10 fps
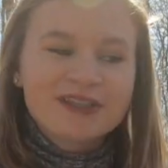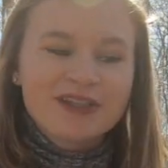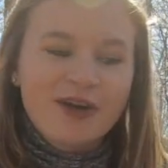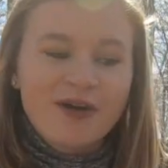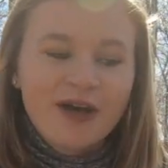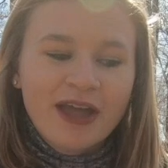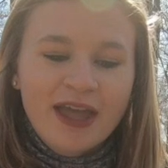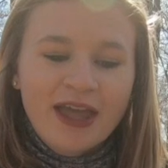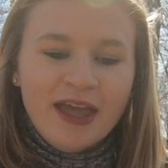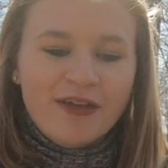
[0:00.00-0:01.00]
And so
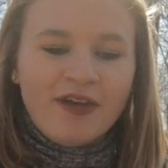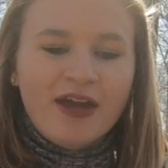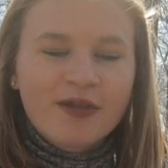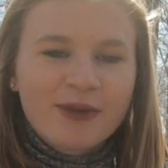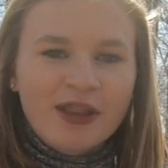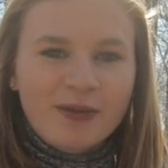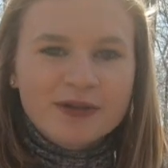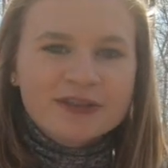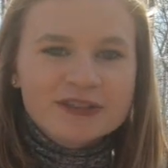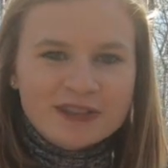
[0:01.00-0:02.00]
if I could be that
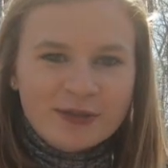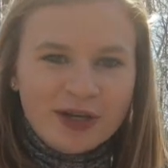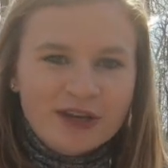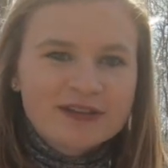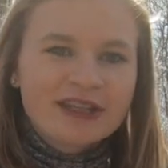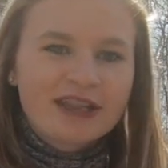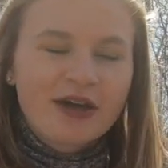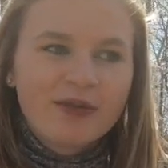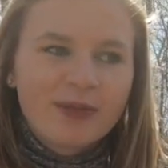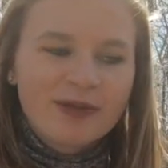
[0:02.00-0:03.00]
person to someone else, like,
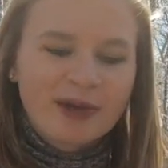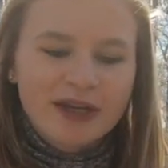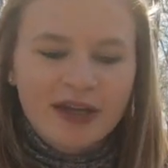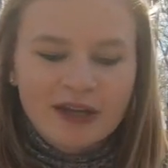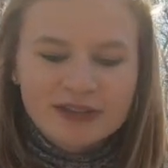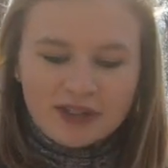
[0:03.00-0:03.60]
that would make my day.